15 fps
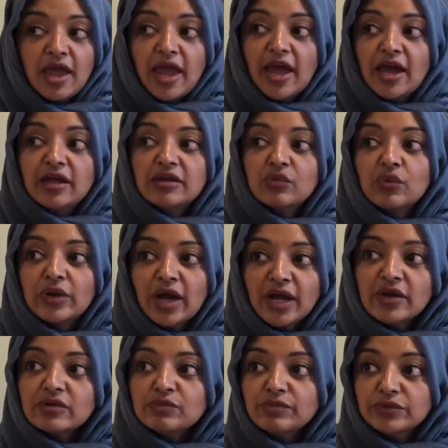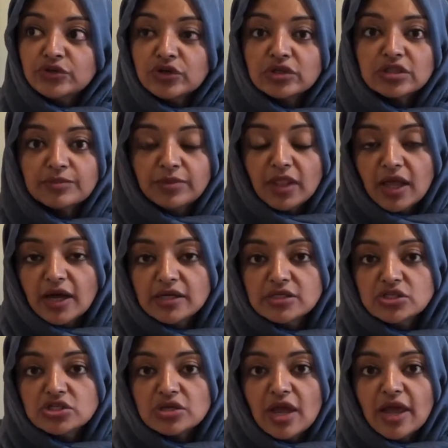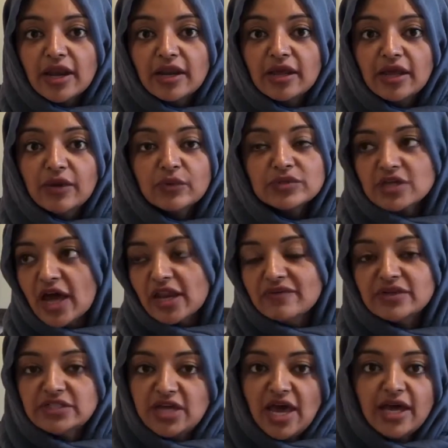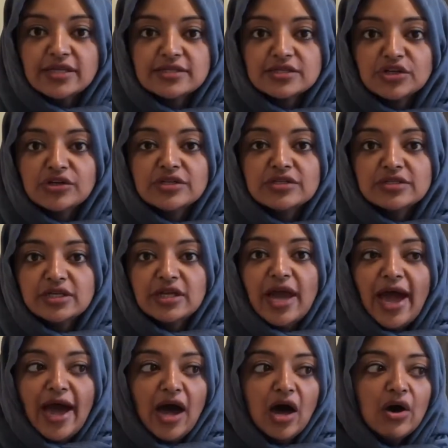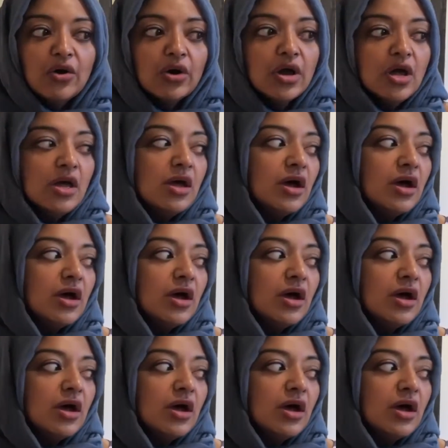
And when I took the plunge, and it was kind of a test, you know, to see how